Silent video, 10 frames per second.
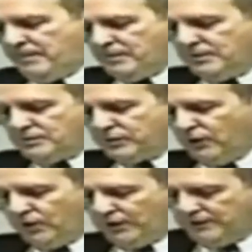the
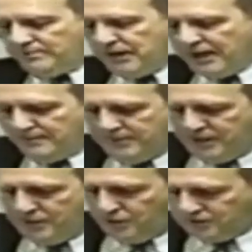slogan at the bottom
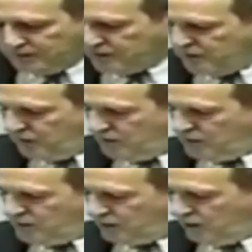there, Novus
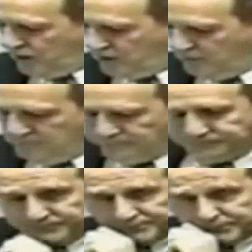Ordo Seclorum,
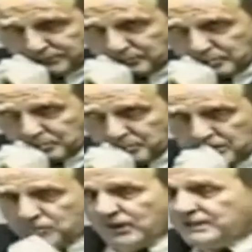
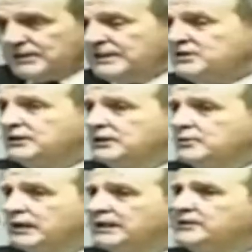translates
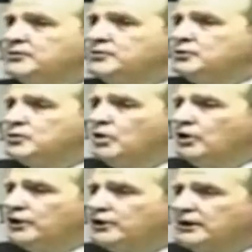literally New
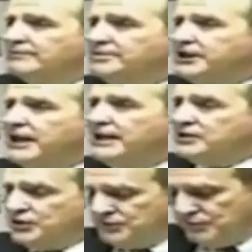Order of the
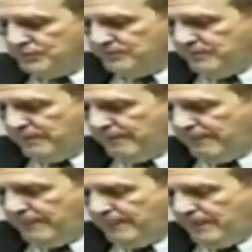Ages.
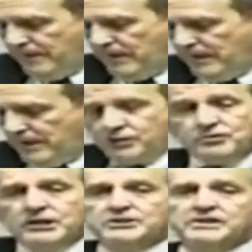It
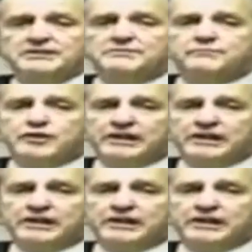translates